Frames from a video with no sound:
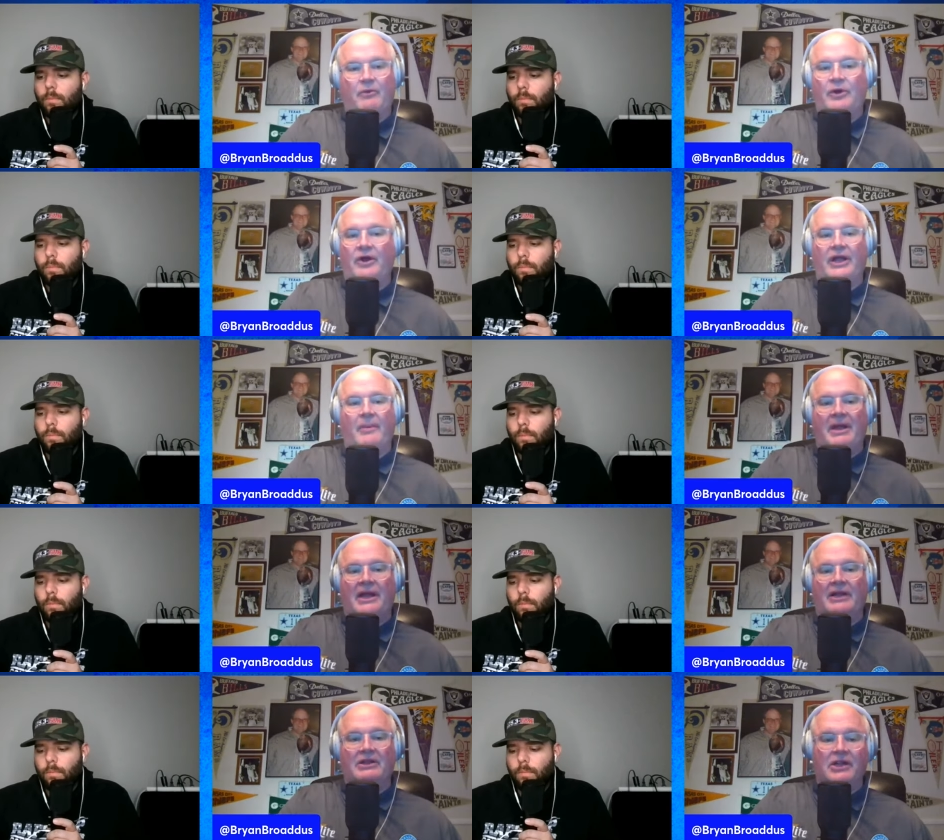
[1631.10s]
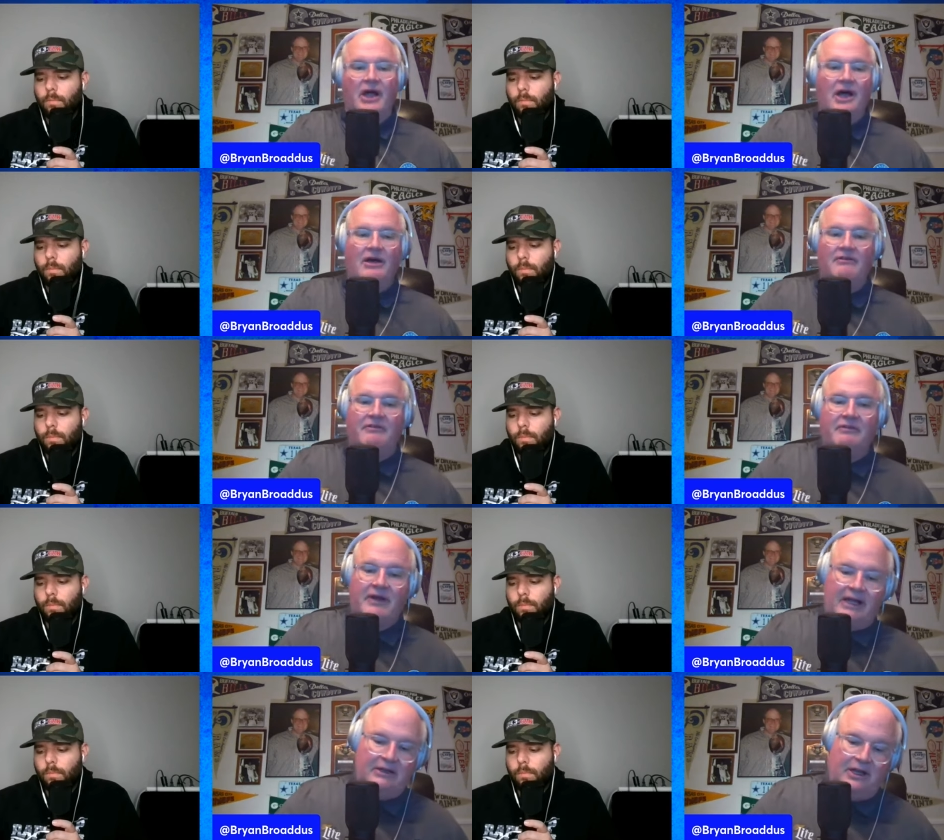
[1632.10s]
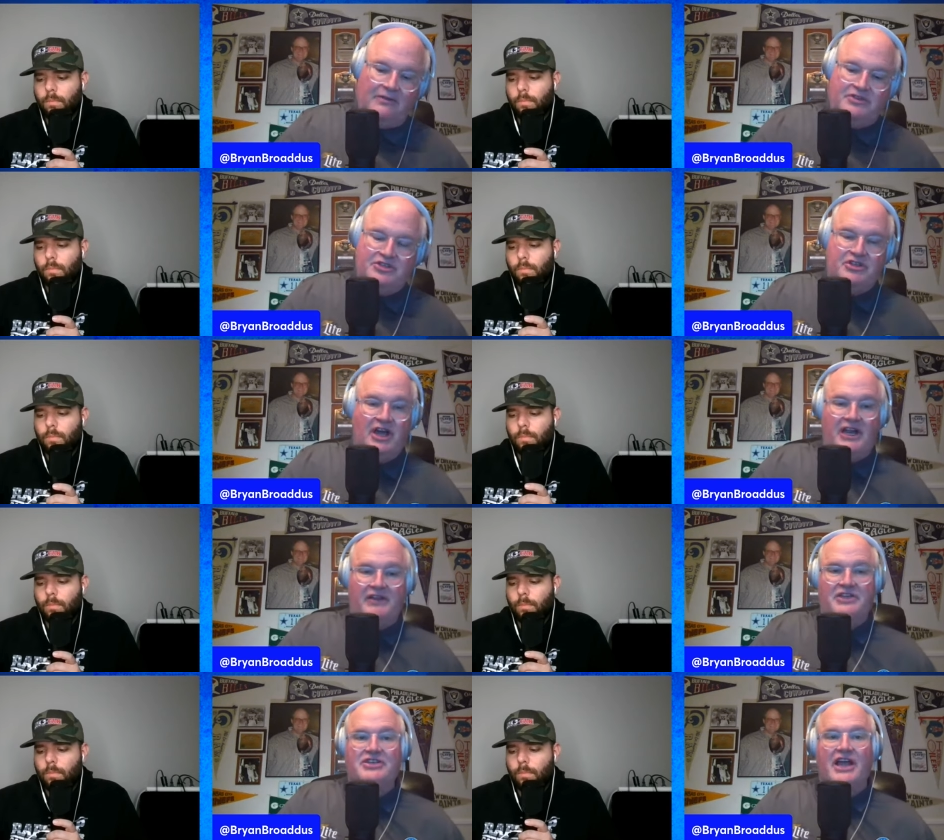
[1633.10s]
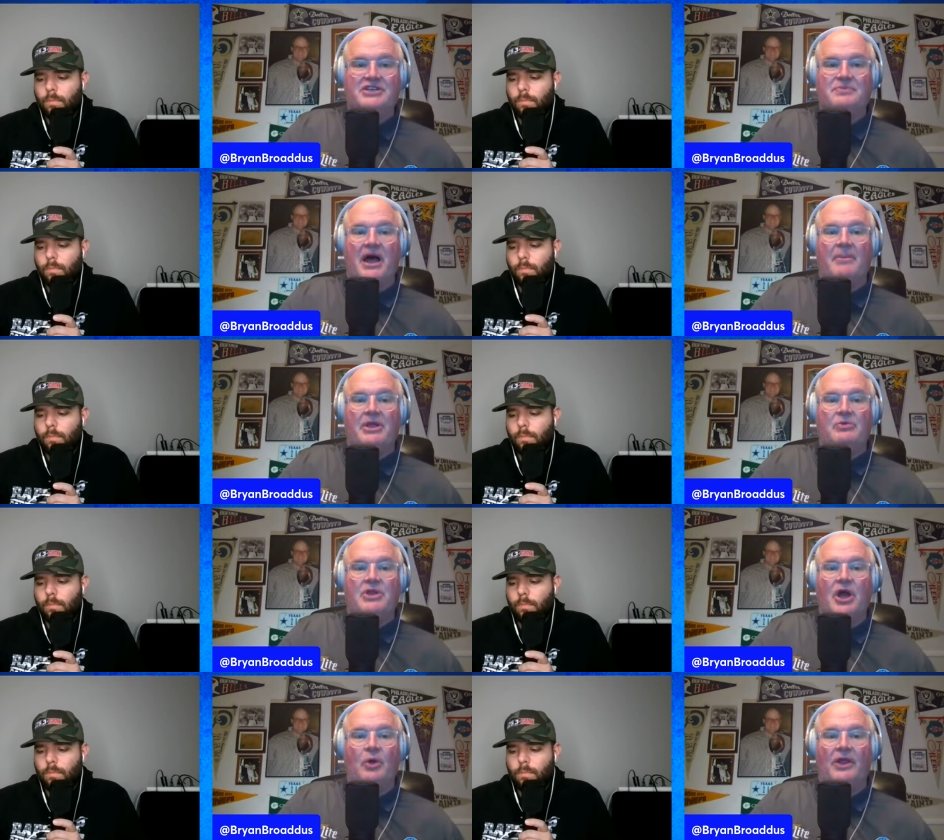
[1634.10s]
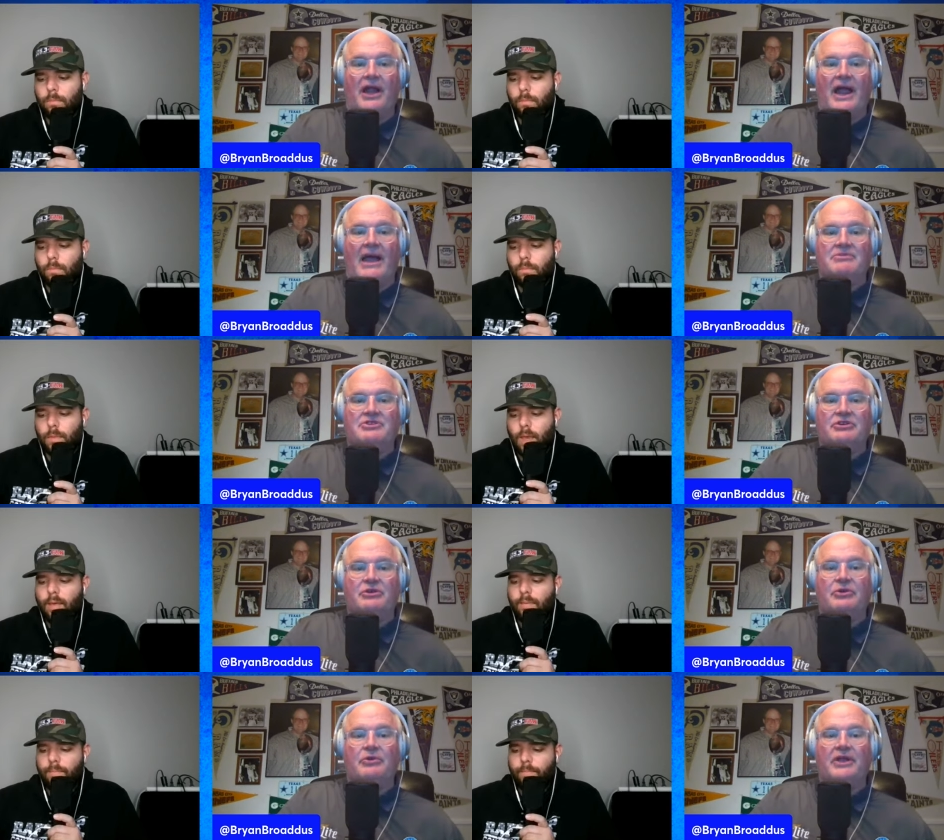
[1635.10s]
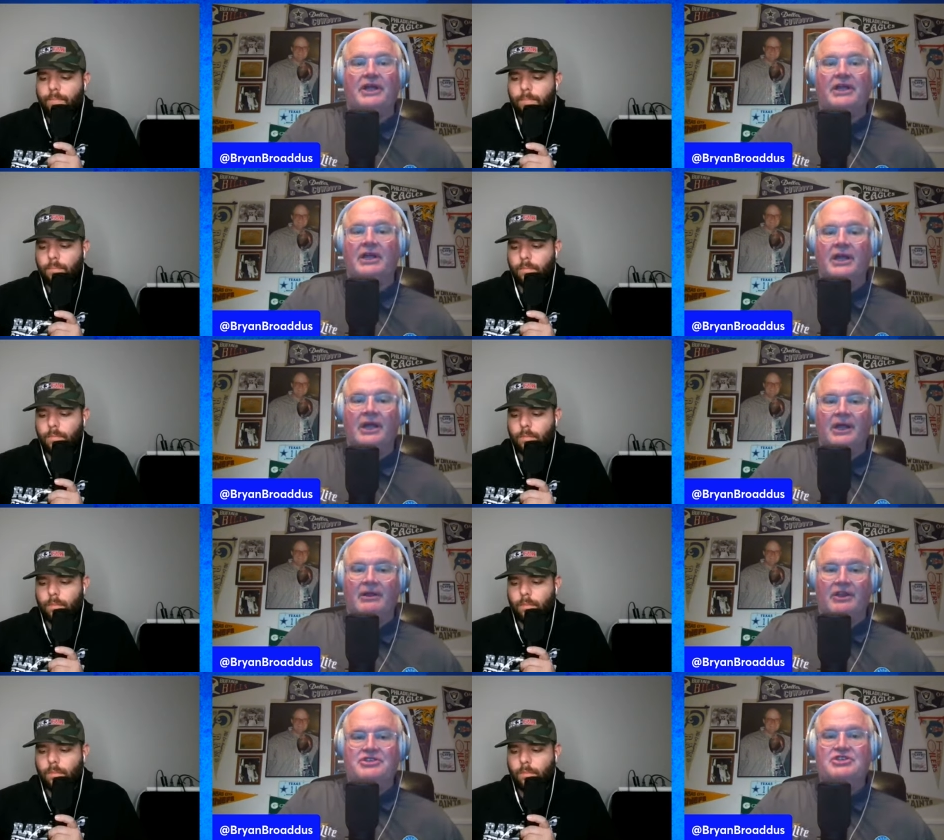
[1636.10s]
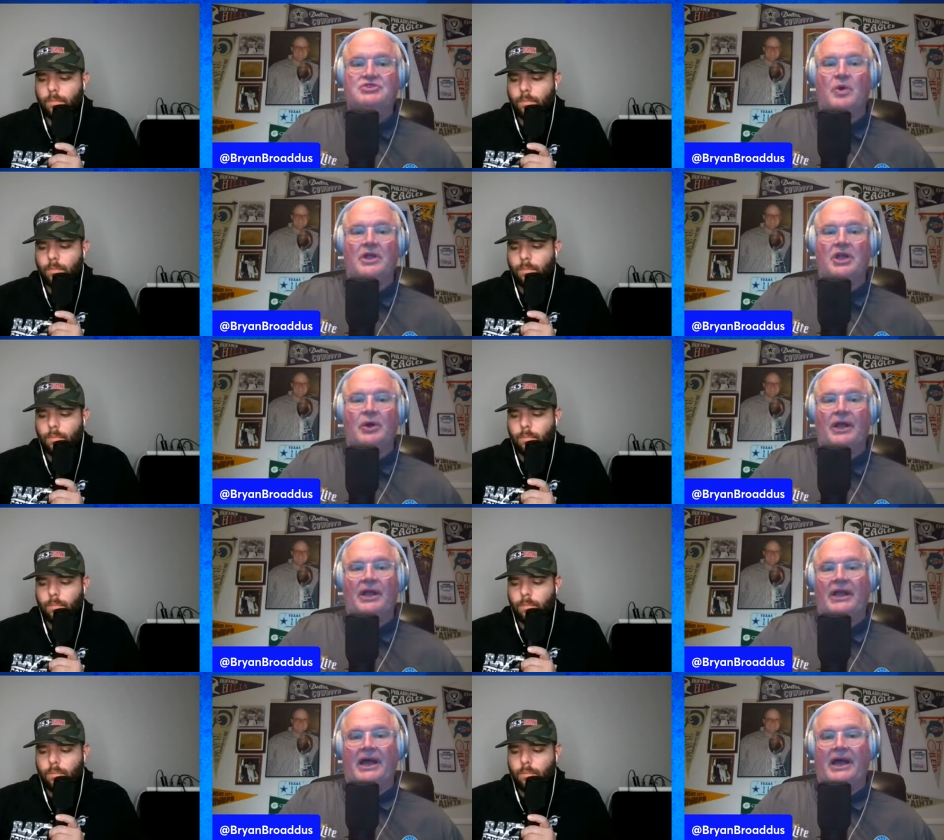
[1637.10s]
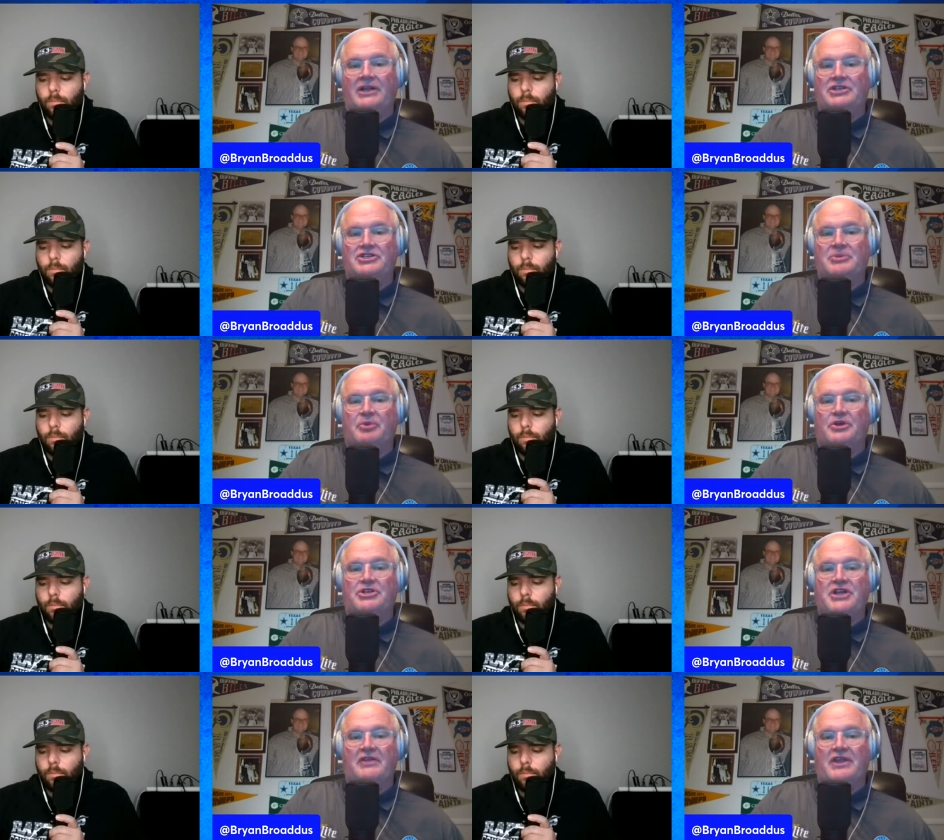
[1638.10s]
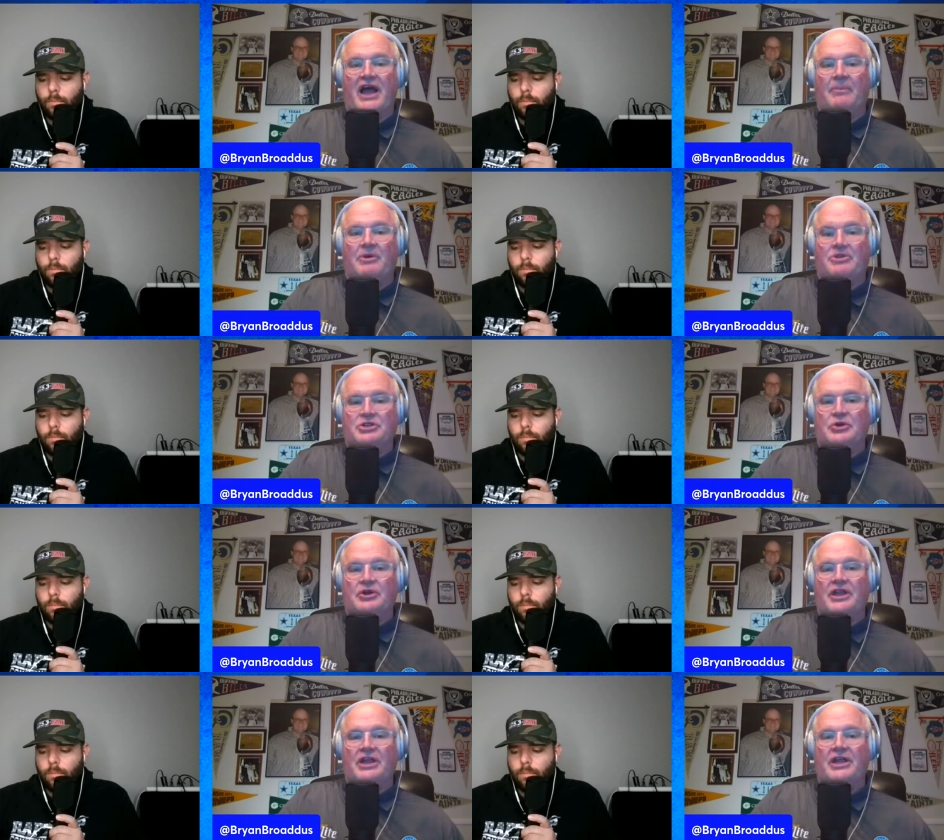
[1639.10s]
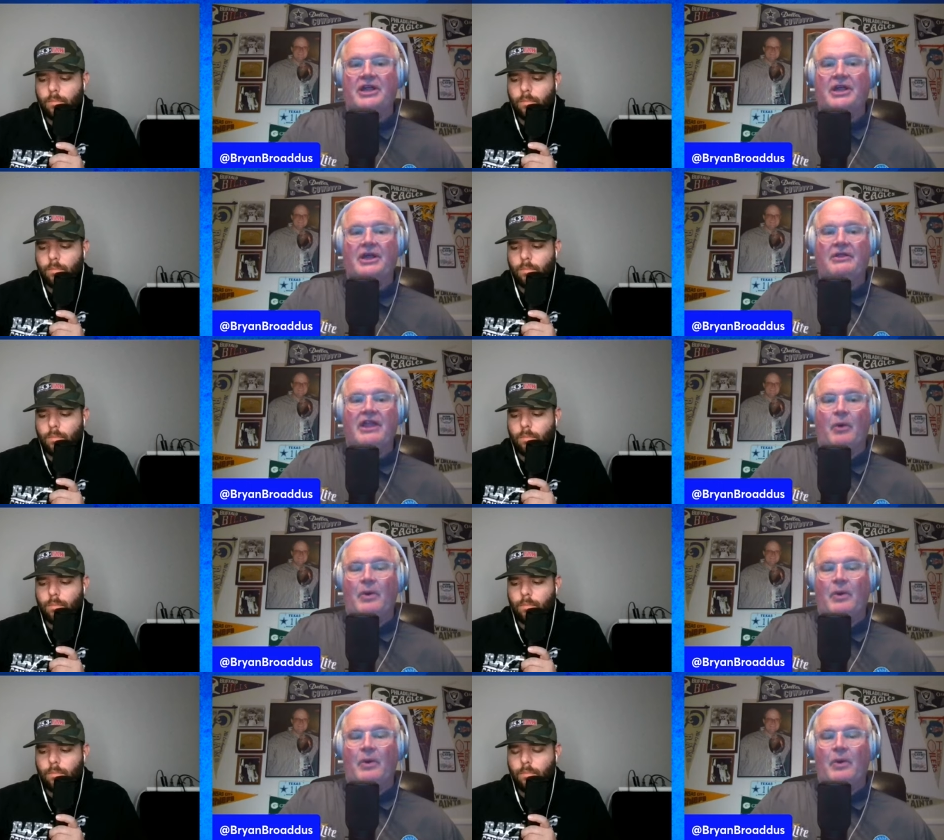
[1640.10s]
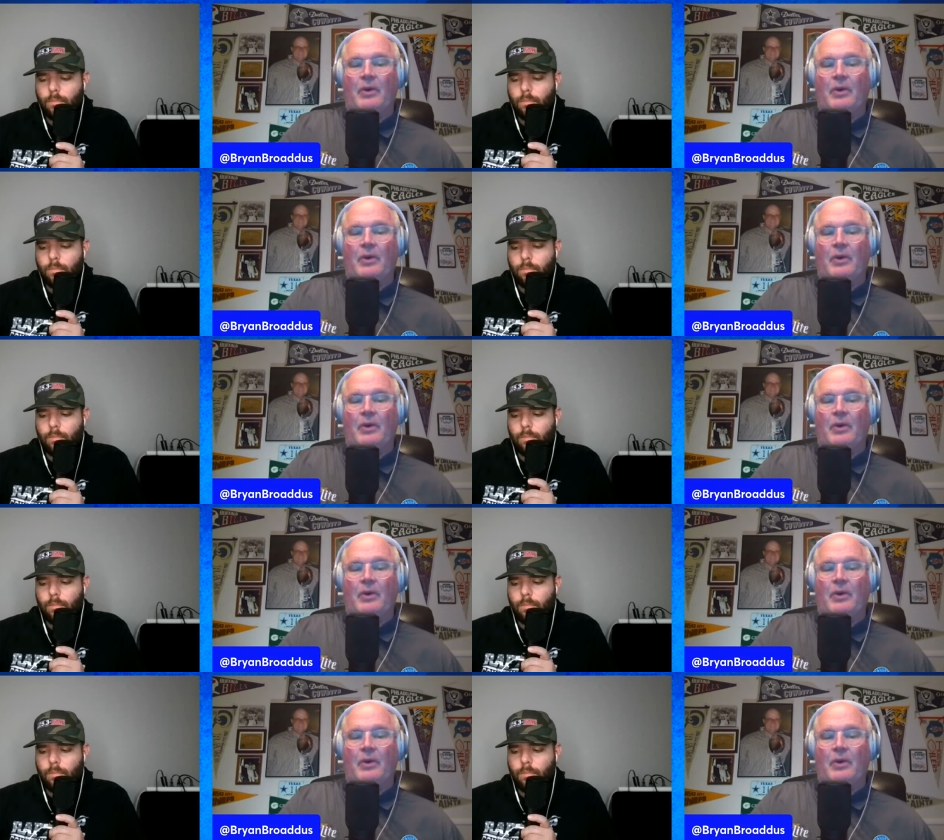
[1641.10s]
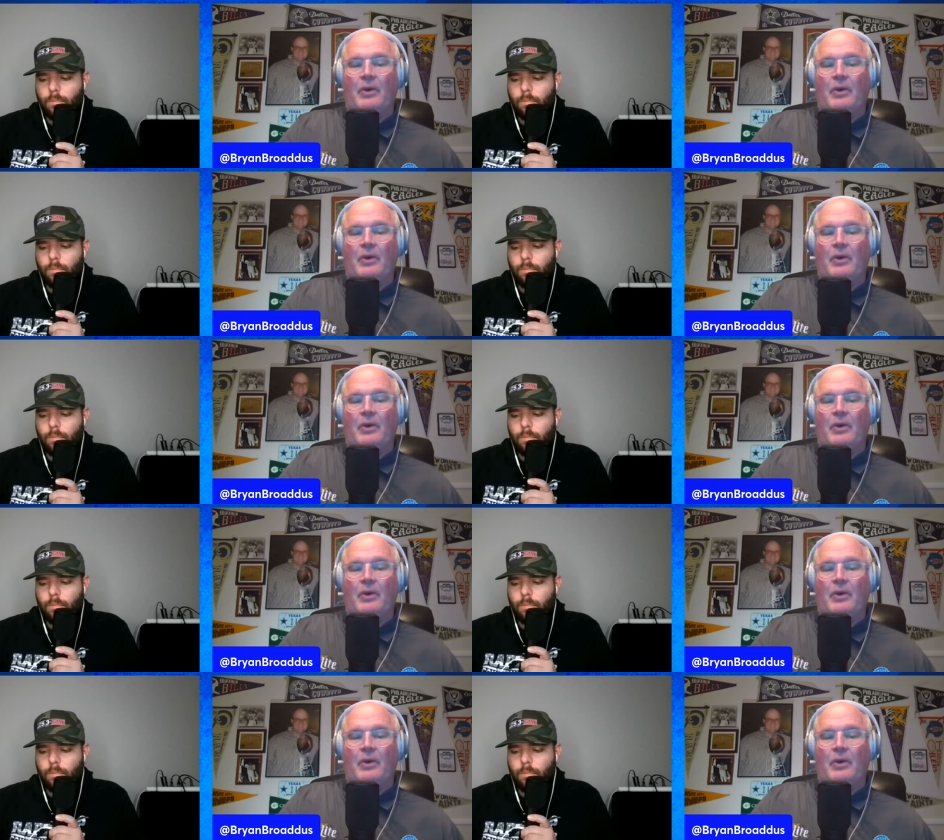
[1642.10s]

Speaker 1: really, I mean, I love I love studying these guys, Bobby. You know that I absolutely. Yeah this is what, you know, and, and I, I just appreciate the opportunity that we get to do this.